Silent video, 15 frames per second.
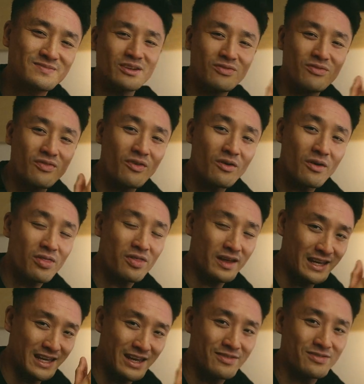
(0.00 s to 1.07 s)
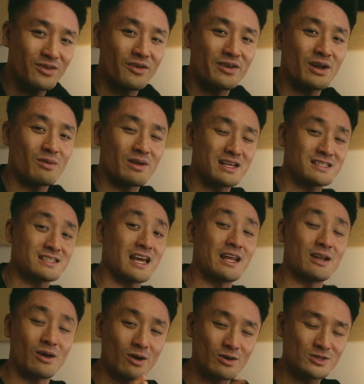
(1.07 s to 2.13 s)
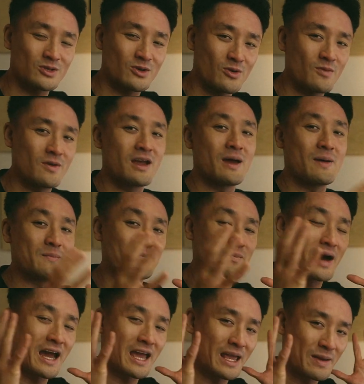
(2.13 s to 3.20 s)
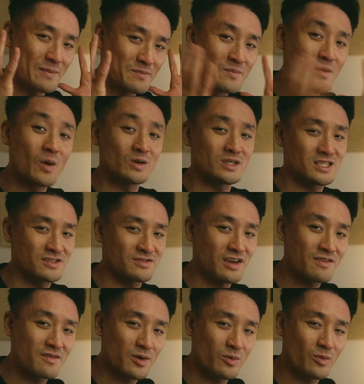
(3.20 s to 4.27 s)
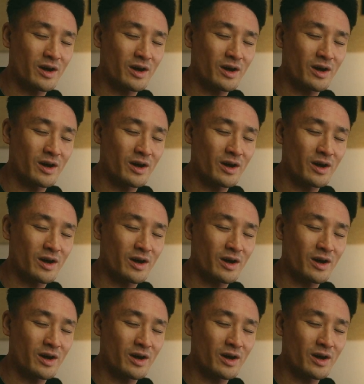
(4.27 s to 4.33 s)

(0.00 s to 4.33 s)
The fourth gift on our list, and also my most favorite